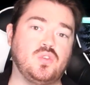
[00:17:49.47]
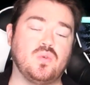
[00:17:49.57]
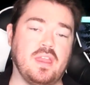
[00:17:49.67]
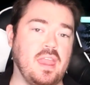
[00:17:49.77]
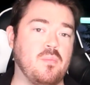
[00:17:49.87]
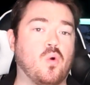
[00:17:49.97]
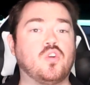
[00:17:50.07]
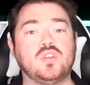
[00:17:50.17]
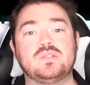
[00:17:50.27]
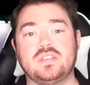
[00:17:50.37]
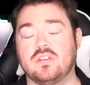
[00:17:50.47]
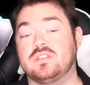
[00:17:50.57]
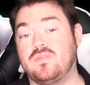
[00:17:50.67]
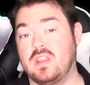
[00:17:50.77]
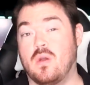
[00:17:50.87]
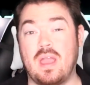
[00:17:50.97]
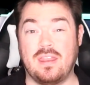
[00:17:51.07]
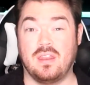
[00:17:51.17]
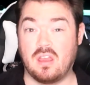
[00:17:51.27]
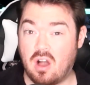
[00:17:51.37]
to game or do serious video
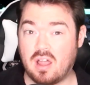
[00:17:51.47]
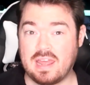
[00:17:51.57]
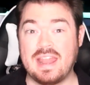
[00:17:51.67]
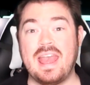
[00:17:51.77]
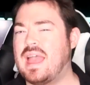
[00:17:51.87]
editing on it,